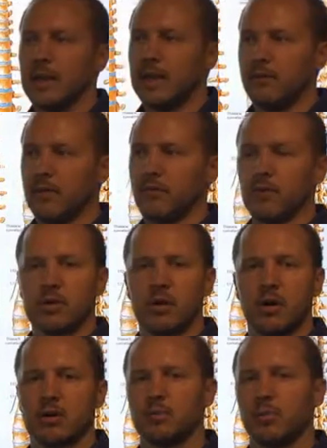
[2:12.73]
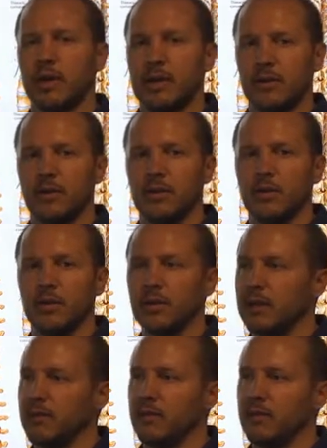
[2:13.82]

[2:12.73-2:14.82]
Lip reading: Even if your car is brand new,